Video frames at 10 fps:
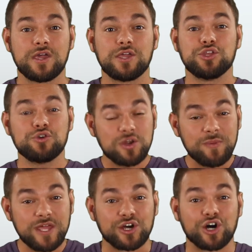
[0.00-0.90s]
you could
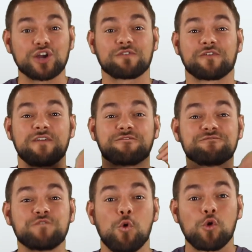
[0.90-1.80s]
be on the hook for a
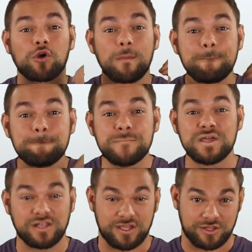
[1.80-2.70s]
$4
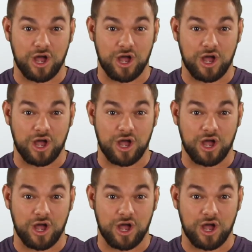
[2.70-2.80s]
million